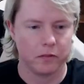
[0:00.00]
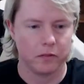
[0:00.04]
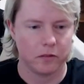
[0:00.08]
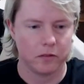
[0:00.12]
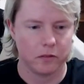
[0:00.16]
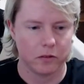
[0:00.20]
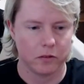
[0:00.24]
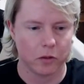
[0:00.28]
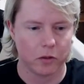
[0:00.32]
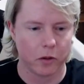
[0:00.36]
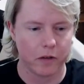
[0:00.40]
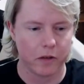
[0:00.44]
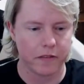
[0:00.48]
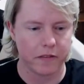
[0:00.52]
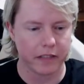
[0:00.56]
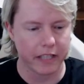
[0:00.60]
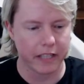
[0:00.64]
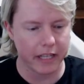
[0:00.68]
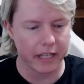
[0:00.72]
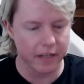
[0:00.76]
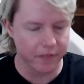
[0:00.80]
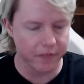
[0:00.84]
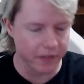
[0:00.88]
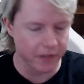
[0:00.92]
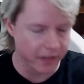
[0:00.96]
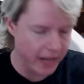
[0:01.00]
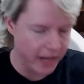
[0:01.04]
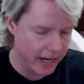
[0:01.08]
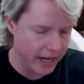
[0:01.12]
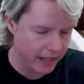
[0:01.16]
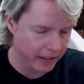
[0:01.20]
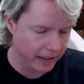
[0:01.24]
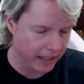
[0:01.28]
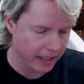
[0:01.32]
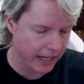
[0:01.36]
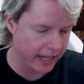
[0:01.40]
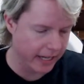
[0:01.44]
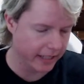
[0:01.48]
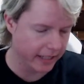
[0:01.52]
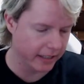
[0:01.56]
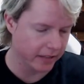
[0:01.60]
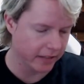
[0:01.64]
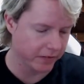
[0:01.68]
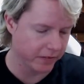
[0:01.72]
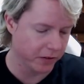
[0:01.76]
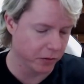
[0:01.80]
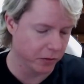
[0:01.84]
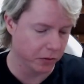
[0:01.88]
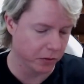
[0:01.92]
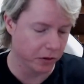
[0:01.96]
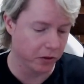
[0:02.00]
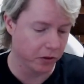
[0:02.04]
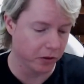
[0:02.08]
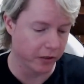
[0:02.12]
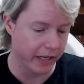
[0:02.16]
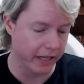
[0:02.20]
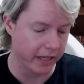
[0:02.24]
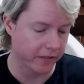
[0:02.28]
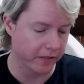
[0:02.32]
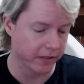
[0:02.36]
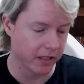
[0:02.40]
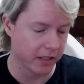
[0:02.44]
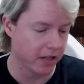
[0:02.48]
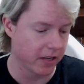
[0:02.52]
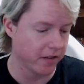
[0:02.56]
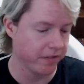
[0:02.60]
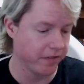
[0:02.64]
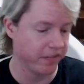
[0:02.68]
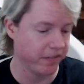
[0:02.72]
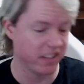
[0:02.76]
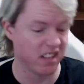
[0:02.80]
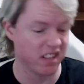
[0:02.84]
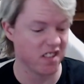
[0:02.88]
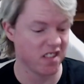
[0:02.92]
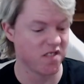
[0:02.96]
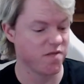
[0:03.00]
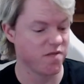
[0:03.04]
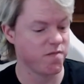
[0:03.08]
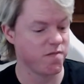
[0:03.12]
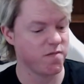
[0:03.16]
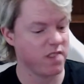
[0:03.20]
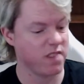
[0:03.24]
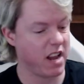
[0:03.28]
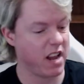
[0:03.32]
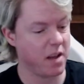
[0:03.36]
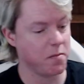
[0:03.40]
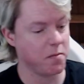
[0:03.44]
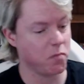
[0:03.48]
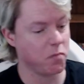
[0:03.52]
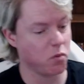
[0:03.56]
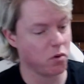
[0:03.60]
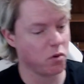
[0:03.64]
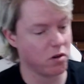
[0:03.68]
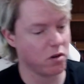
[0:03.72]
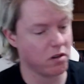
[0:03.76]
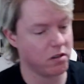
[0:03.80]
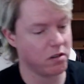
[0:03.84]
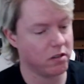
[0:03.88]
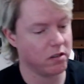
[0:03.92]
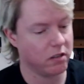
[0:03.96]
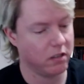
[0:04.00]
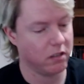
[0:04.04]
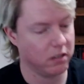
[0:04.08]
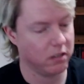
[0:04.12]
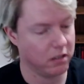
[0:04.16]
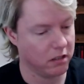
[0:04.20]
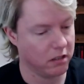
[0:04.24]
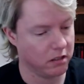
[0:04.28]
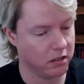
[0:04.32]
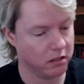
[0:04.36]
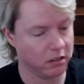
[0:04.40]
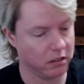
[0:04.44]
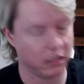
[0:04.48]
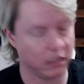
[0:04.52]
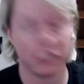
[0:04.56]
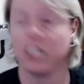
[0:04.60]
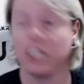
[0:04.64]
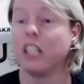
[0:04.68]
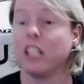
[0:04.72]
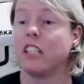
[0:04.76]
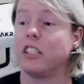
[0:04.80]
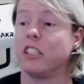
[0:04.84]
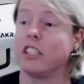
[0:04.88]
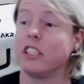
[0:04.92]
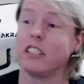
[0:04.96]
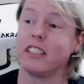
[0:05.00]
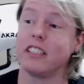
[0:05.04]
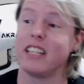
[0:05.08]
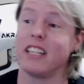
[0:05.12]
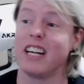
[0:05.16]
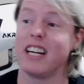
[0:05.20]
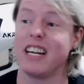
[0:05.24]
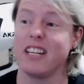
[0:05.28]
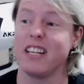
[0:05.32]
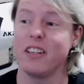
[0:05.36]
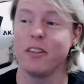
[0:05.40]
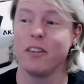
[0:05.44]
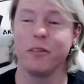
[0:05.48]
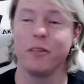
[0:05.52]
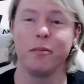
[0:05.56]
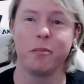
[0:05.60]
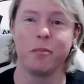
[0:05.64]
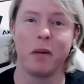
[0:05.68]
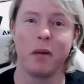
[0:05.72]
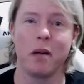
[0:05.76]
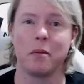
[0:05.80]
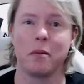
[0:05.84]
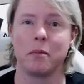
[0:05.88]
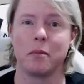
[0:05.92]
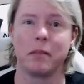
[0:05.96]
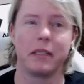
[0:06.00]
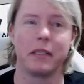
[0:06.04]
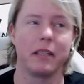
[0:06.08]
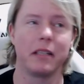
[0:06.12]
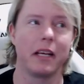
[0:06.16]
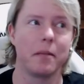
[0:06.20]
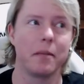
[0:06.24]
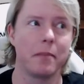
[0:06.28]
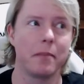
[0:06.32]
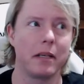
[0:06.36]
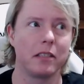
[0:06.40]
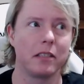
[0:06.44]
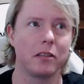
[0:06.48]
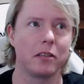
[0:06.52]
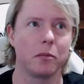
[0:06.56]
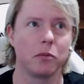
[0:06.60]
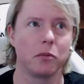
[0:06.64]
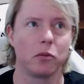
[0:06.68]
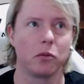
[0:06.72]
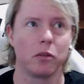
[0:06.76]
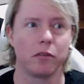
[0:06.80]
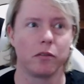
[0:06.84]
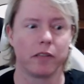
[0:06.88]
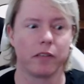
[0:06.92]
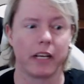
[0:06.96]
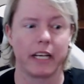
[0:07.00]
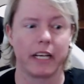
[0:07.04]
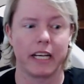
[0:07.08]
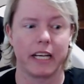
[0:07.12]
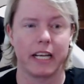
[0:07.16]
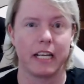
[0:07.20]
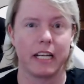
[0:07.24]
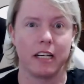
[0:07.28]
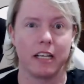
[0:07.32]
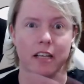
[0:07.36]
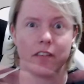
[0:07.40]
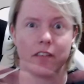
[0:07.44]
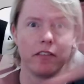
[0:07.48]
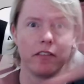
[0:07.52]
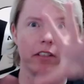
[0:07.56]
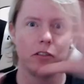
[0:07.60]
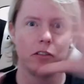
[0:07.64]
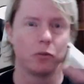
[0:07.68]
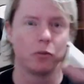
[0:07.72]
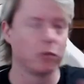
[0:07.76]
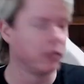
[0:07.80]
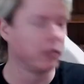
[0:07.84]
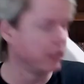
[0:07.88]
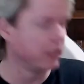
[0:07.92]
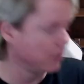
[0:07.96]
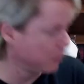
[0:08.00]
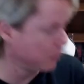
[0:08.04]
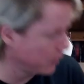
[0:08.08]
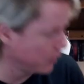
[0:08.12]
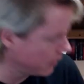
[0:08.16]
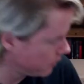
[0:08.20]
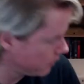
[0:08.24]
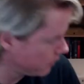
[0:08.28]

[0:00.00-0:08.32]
Or even then, if you had like, if you were creative enough and had more diligence than I do, probably like make some sort of like individual display for